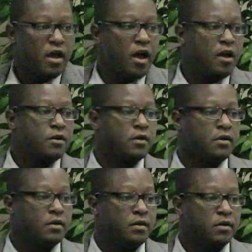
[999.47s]
Huh?
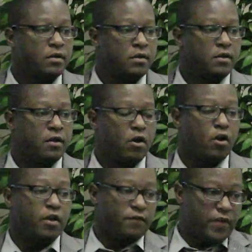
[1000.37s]
Veterans.
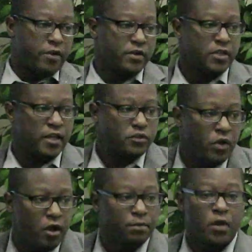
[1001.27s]
Or, and veterans as
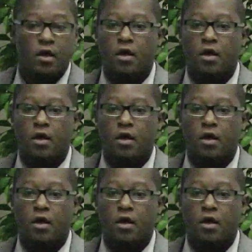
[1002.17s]
well.